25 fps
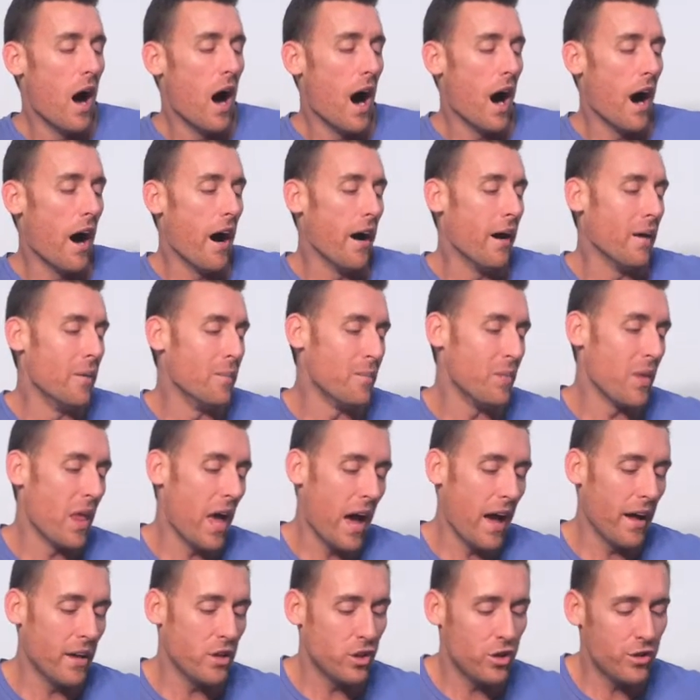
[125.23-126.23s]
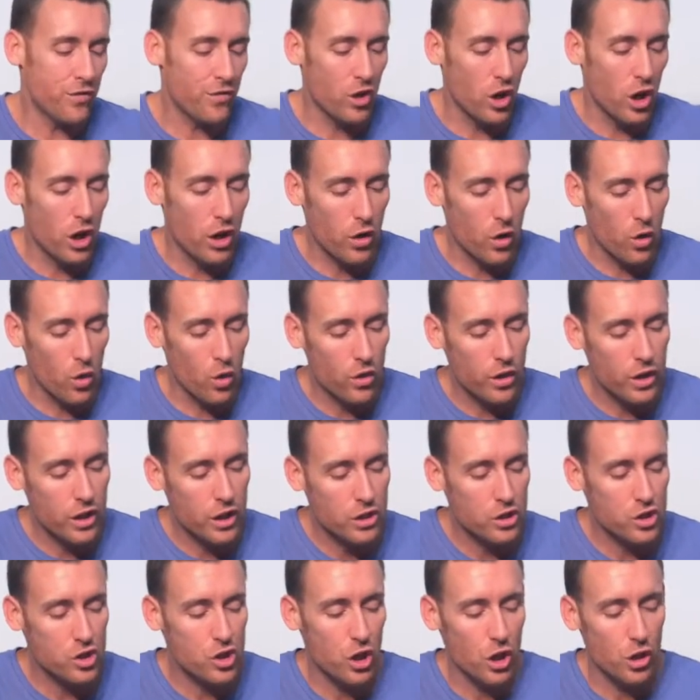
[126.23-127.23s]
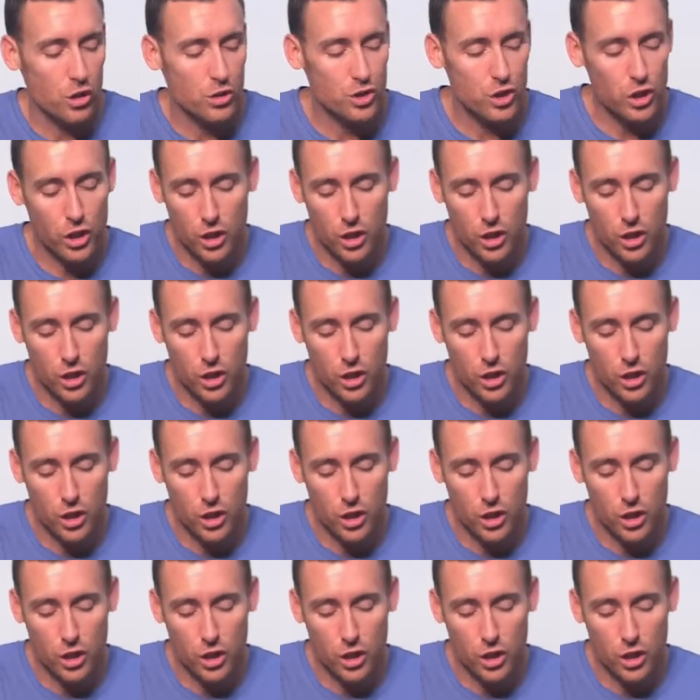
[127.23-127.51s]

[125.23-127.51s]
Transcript: And you've got all the controls.